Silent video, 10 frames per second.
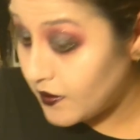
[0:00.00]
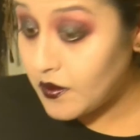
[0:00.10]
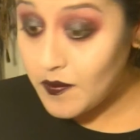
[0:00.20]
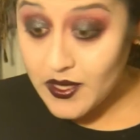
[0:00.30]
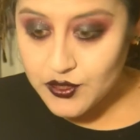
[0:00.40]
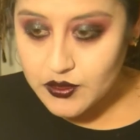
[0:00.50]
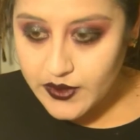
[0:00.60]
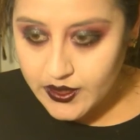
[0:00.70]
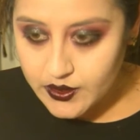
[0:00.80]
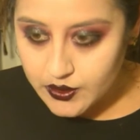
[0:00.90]
that we've made sure
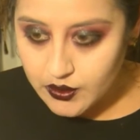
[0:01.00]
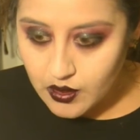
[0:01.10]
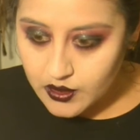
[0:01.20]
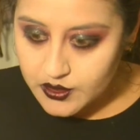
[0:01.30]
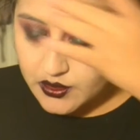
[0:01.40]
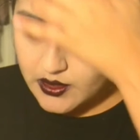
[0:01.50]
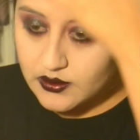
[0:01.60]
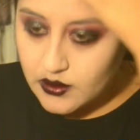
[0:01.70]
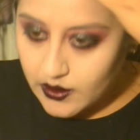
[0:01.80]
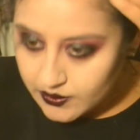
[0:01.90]
we had no harsh
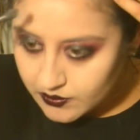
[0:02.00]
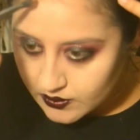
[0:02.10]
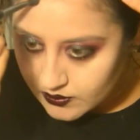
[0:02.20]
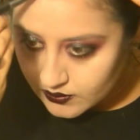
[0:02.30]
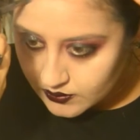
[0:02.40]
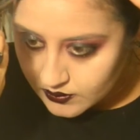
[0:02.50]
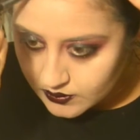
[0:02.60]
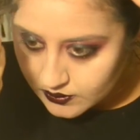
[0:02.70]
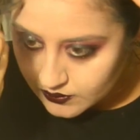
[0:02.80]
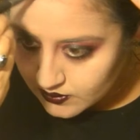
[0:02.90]
lines, and you can
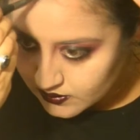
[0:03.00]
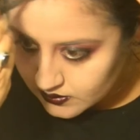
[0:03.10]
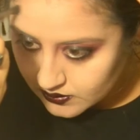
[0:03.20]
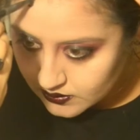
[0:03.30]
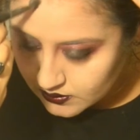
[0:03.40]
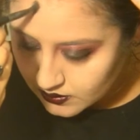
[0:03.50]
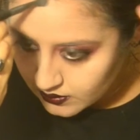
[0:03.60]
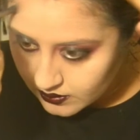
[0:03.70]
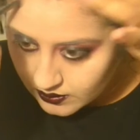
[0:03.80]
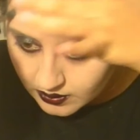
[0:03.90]
do this
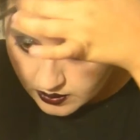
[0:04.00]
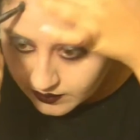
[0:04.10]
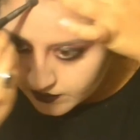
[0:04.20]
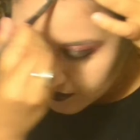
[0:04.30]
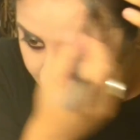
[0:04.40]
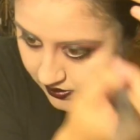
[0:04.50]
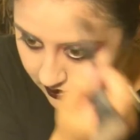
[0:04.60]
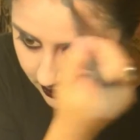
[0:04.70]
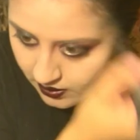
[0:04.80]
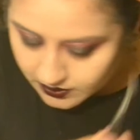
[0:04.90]
on the rest of
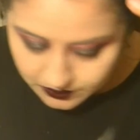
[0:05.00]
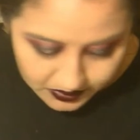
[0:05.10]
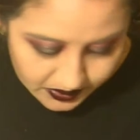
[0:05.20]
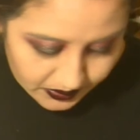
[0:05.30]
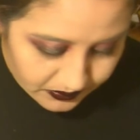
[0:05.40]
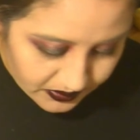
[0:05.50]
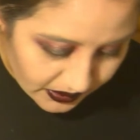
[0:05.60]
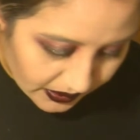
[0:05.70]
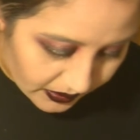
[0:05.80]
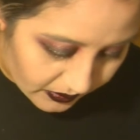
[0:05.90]
the contour that you've
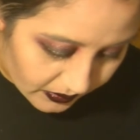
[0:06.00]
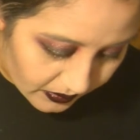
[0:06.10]
set.